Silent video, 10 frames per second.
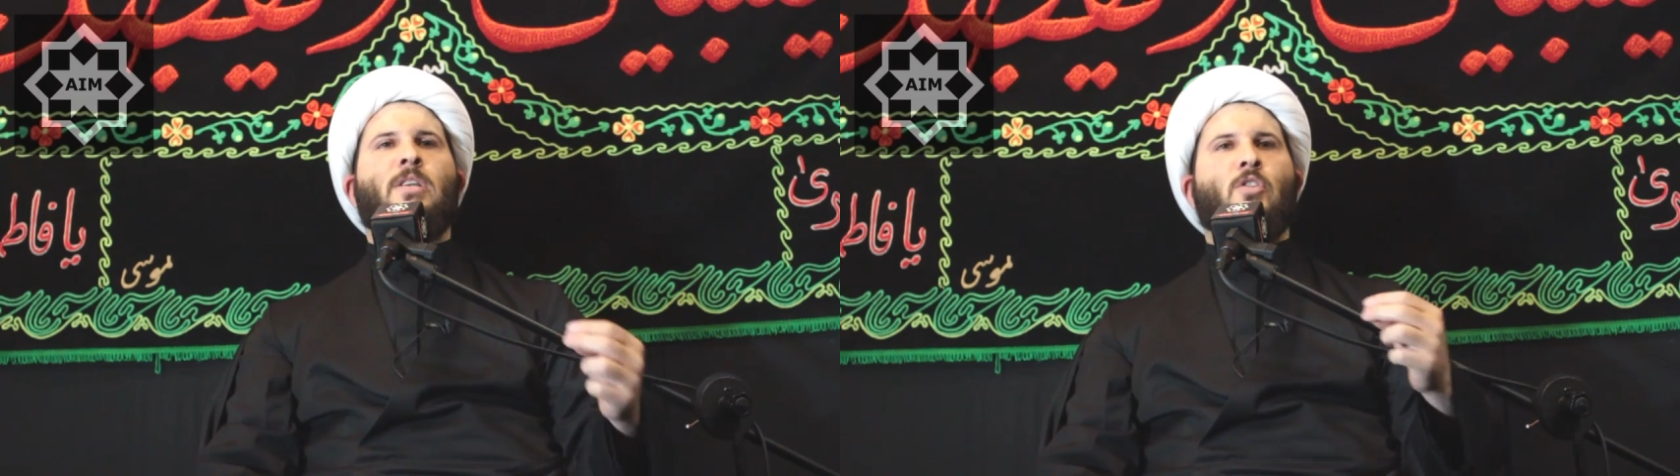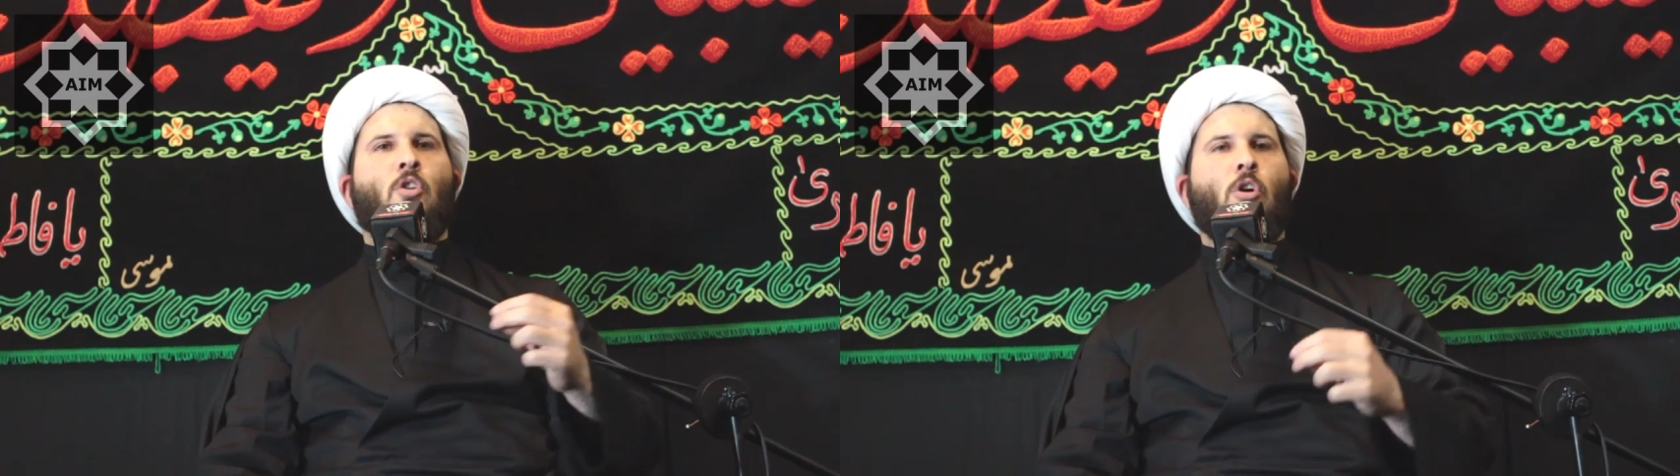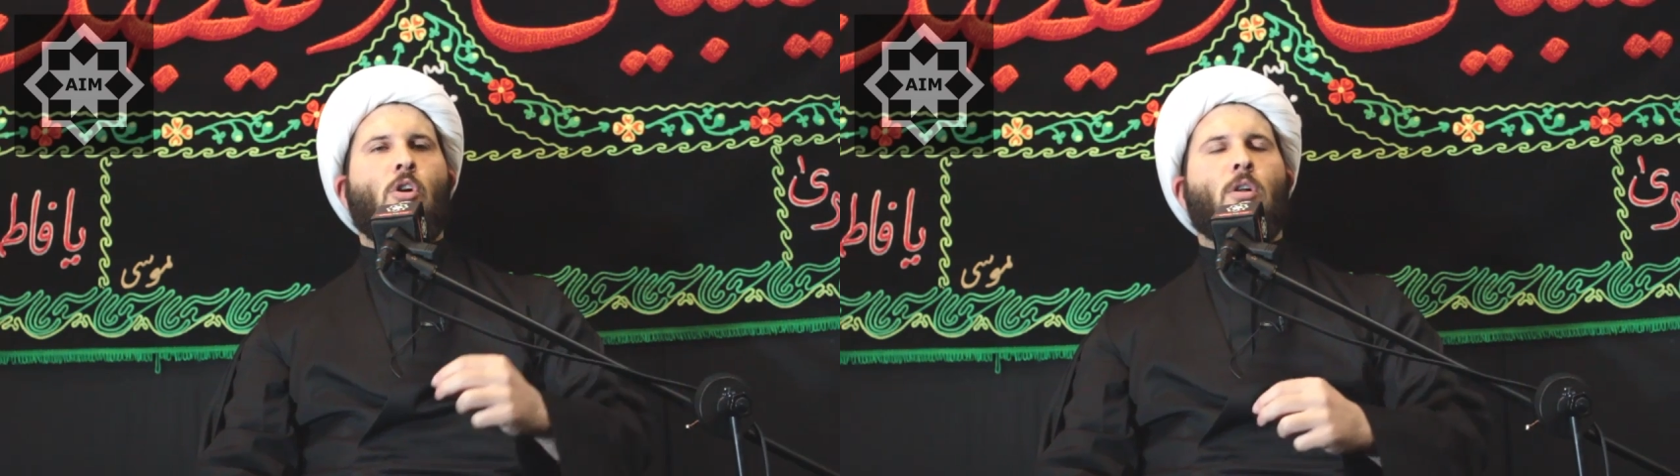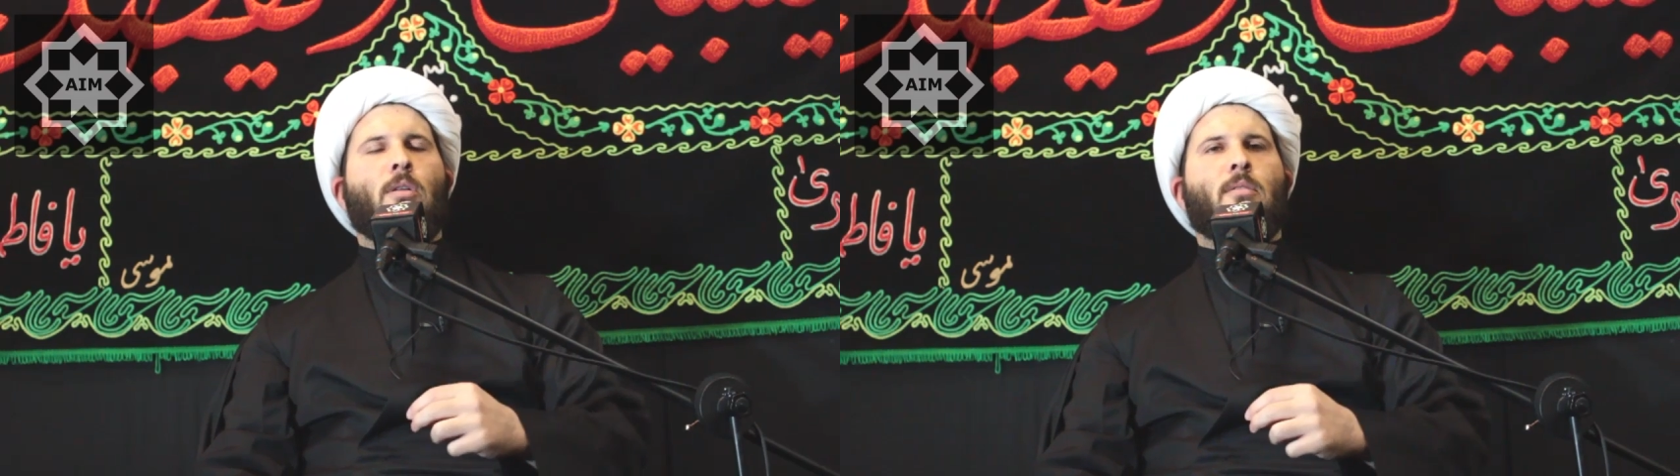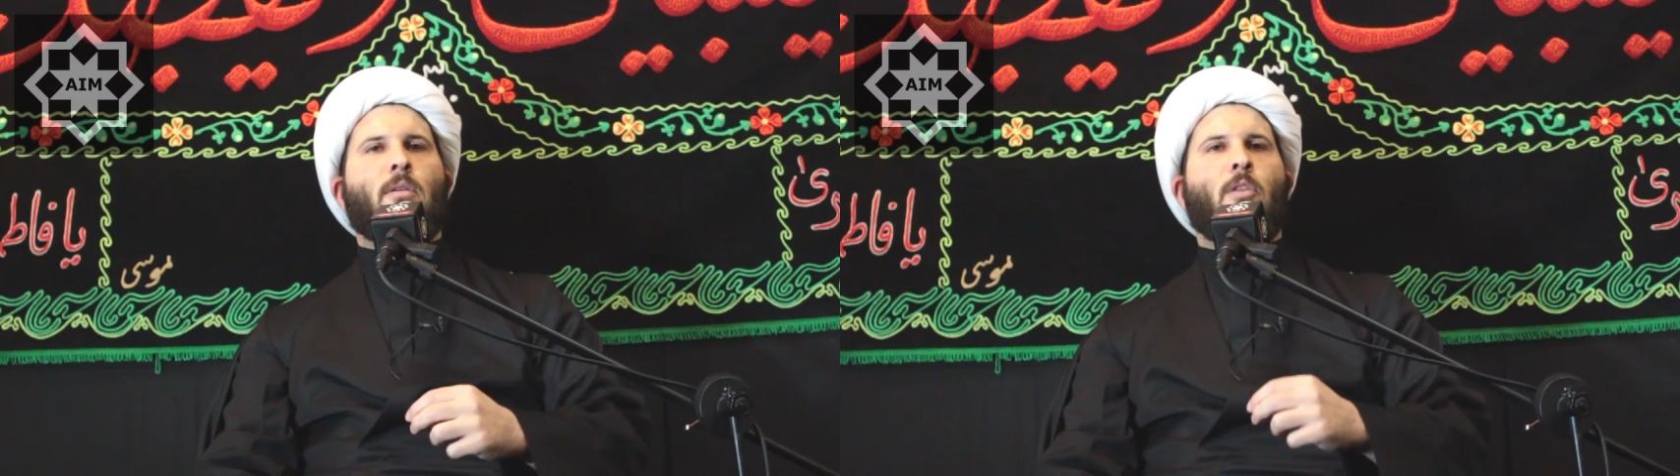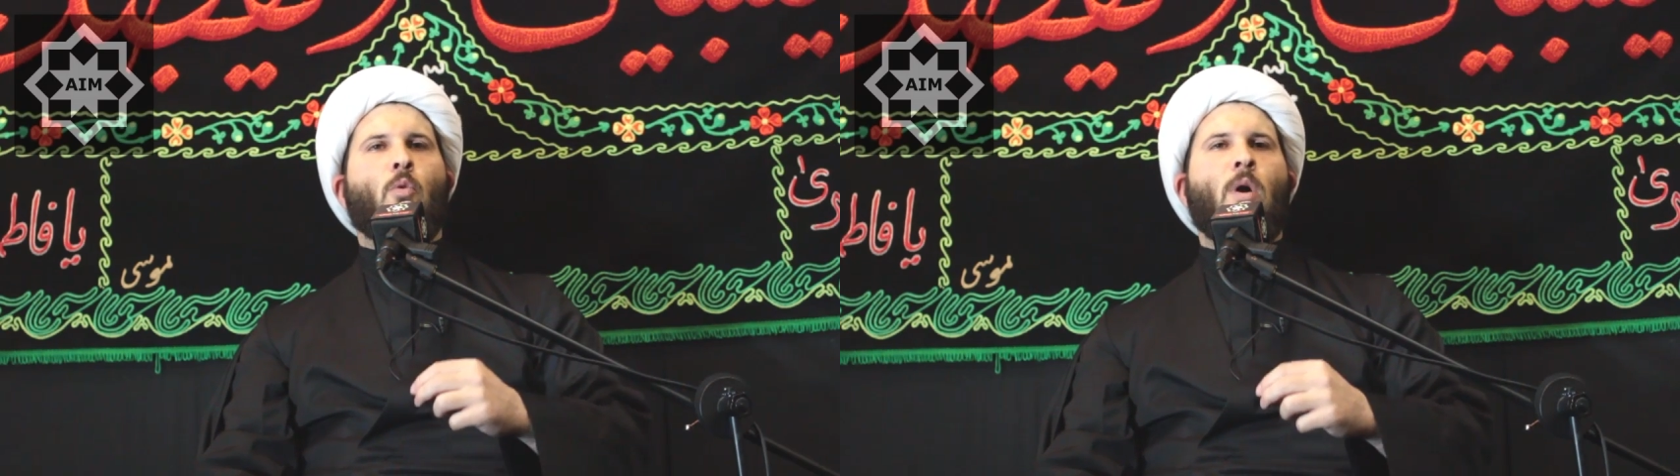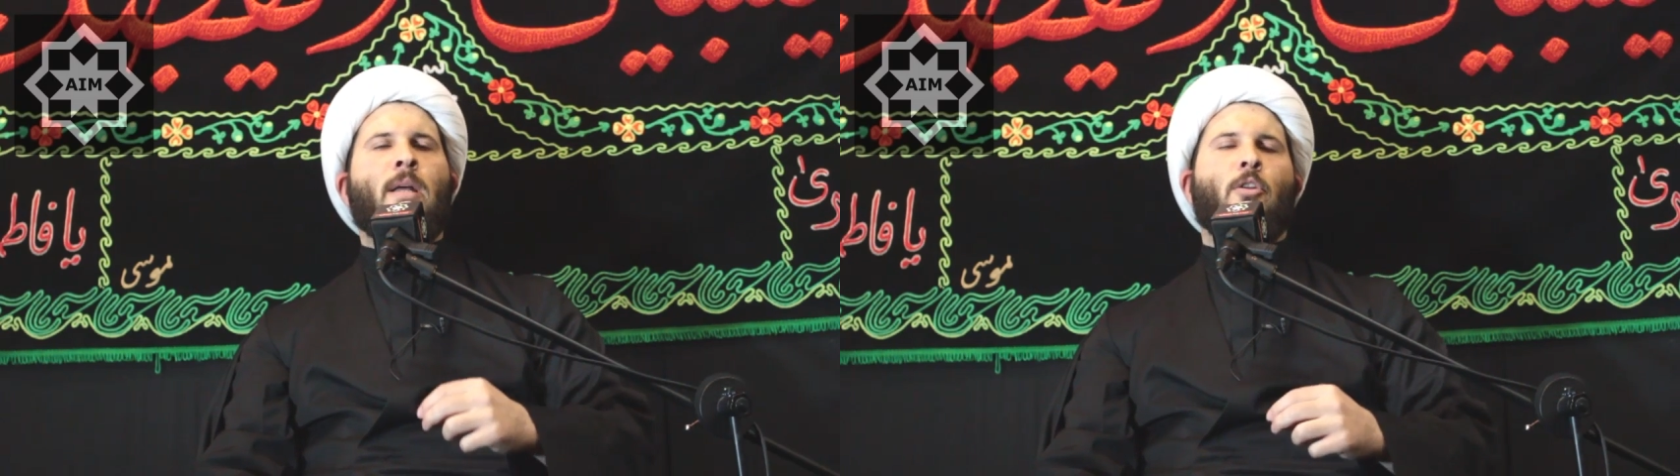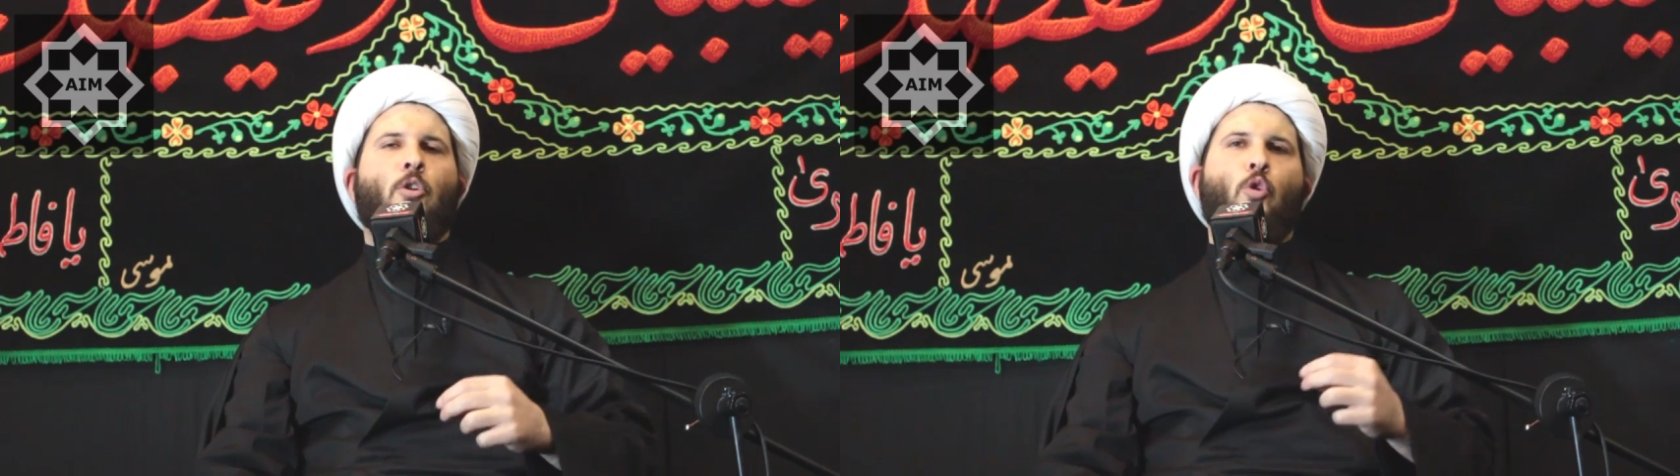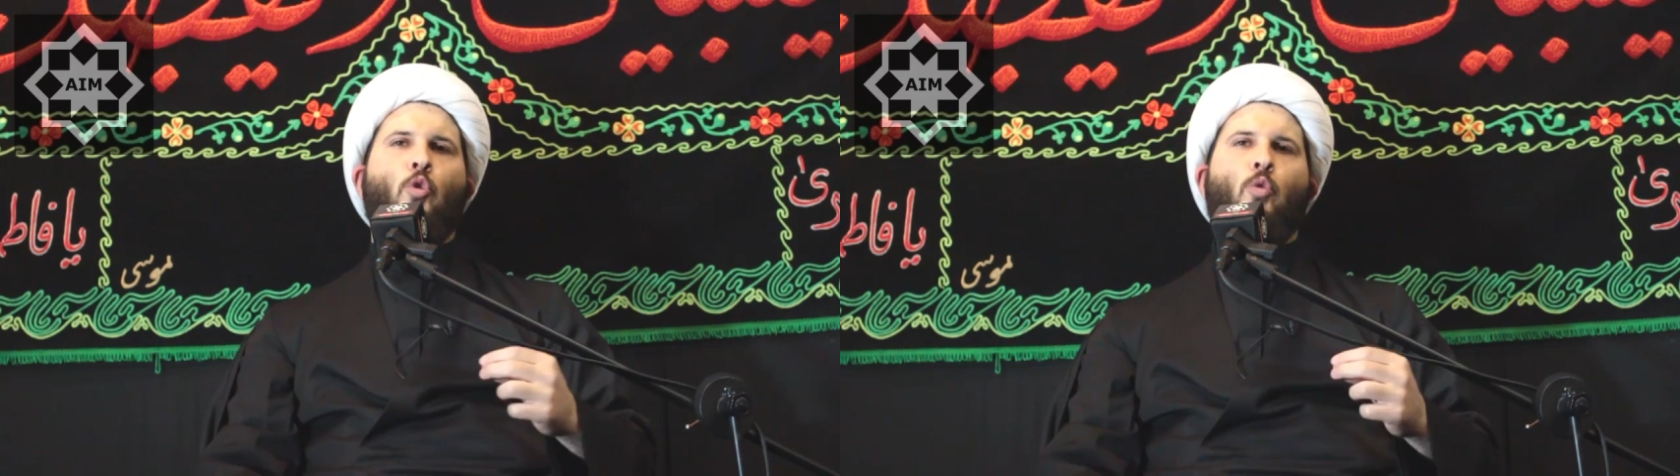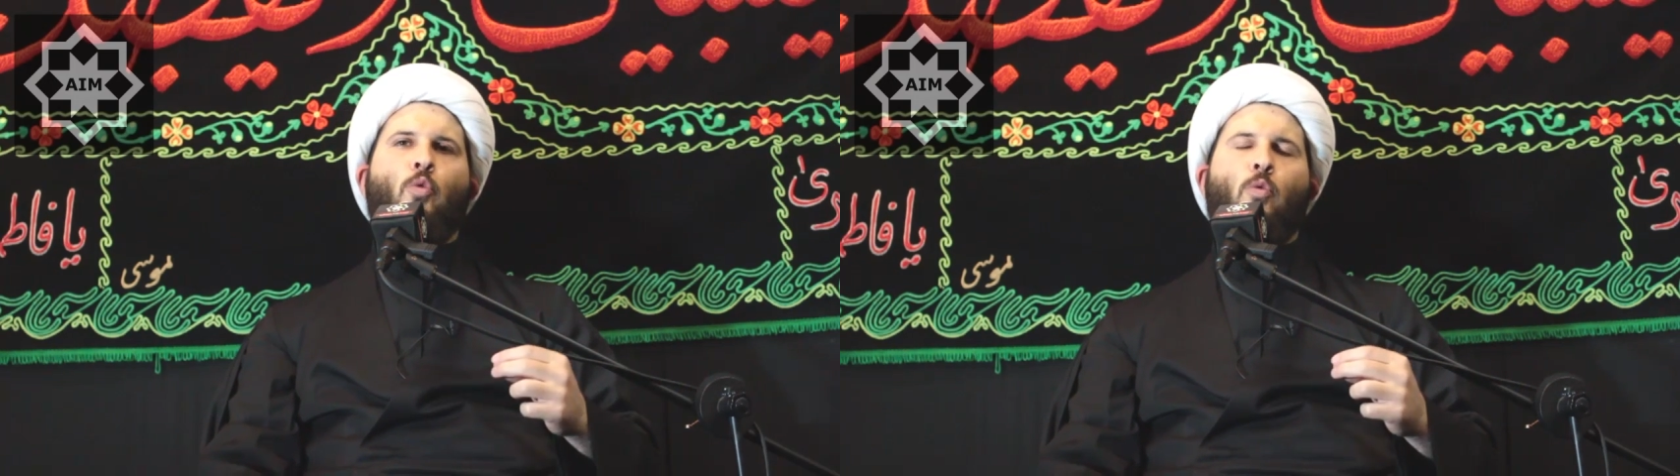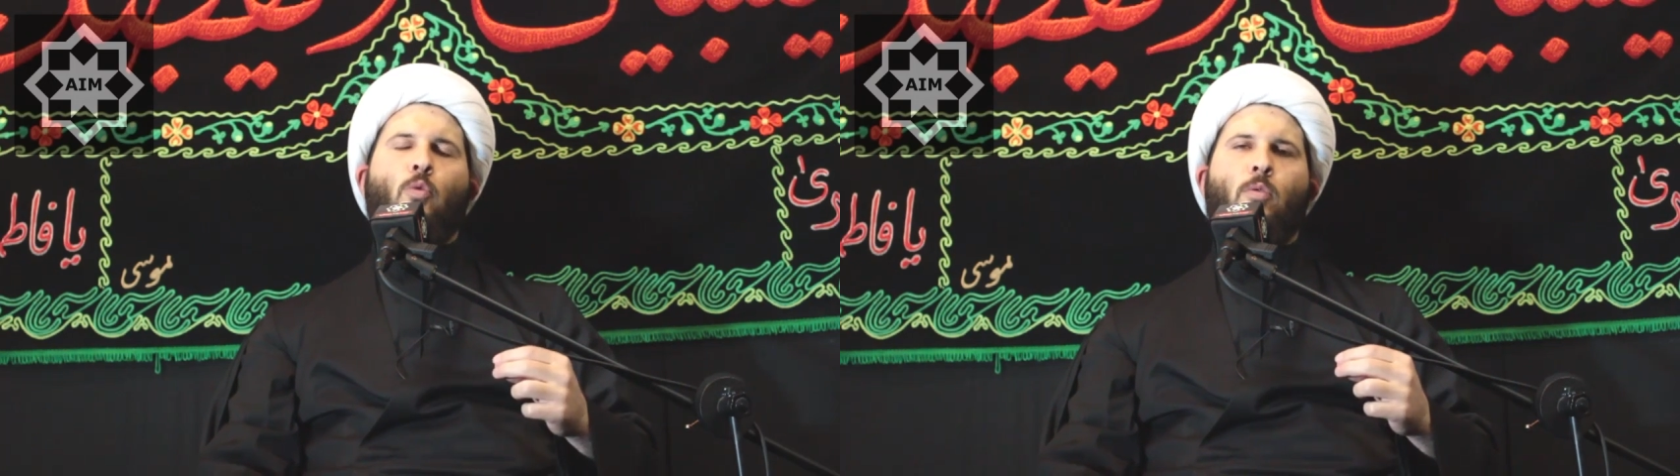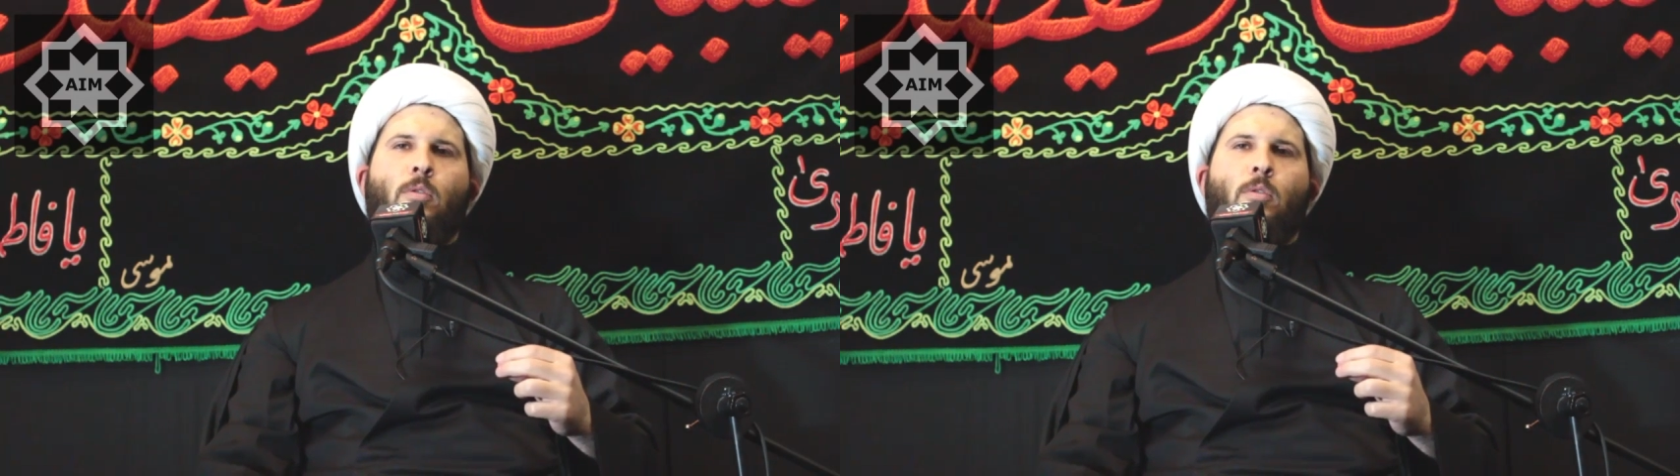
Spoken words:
is called the one who